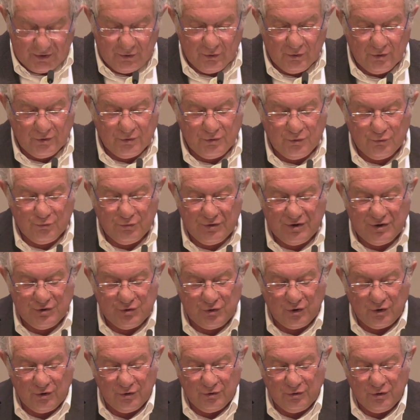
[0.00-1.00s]
here to
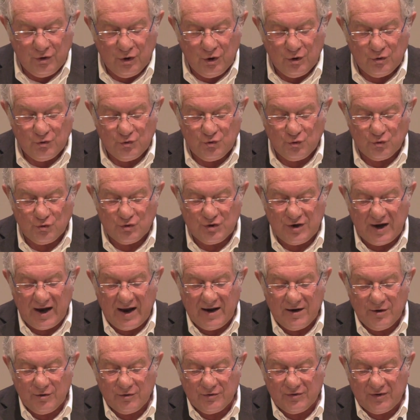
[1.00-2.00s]
rejoin George
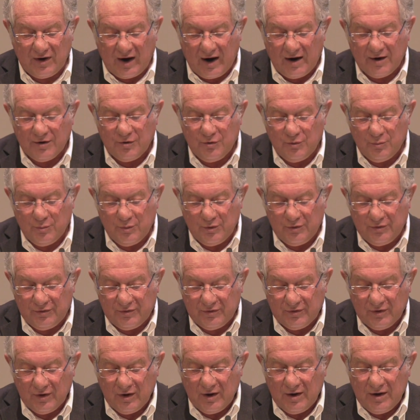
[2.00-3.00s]
Eliot's
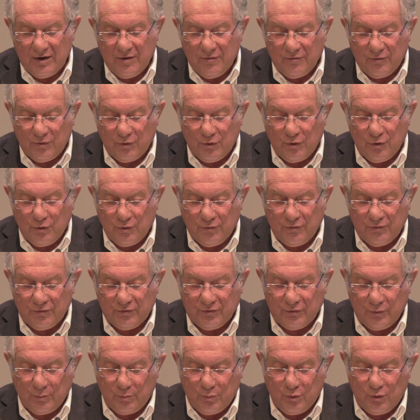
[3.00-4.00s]
arguments for her
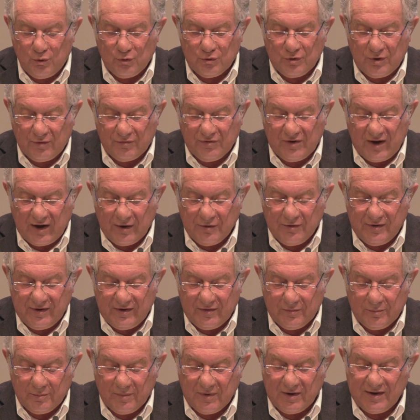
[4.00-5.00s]
support of
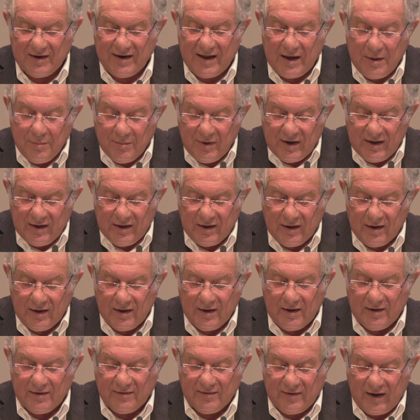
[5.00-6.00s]
Zionism. Namely,
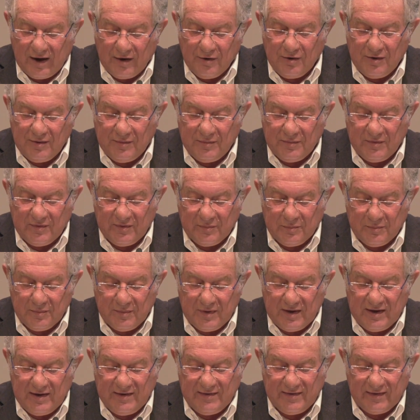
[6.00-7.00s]
Zionism
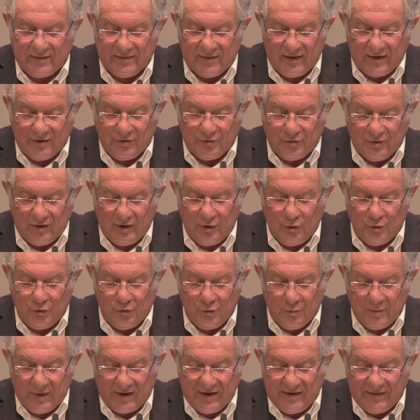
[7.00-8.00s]
is essentially a
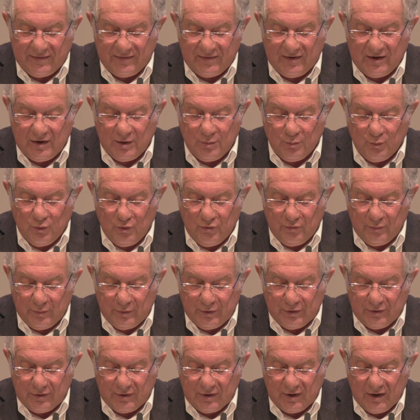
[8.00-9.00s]
humanistic
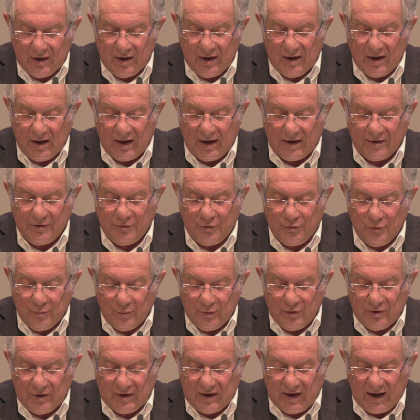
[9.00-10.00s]
movement, and
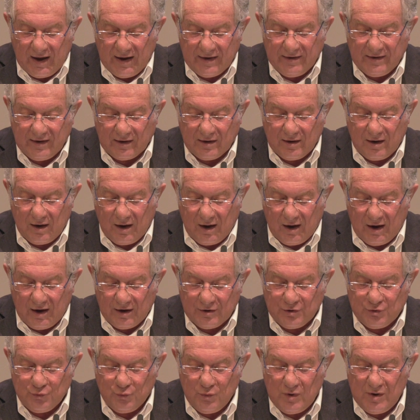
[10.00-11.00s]
humankind at
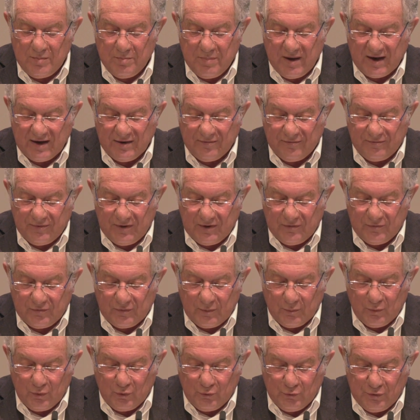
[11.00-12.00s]
large will benefit
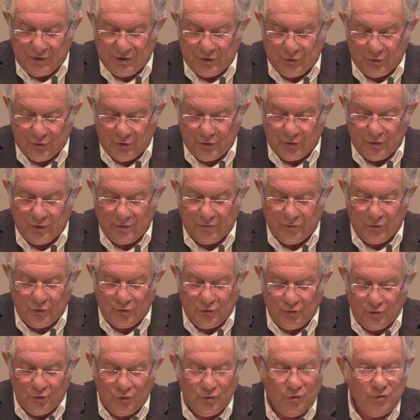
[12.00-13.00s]
from the return of the
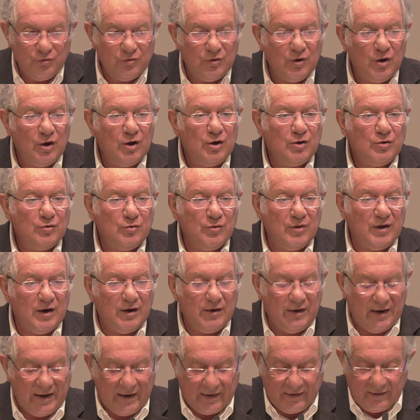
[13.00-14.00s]
Jews to
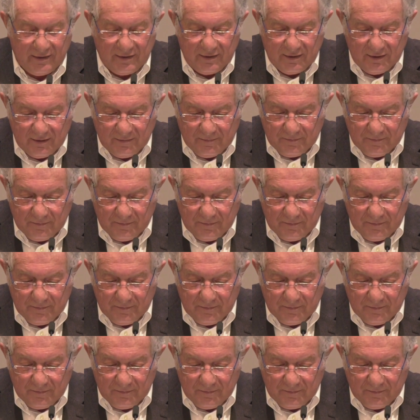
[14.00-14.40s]
their land.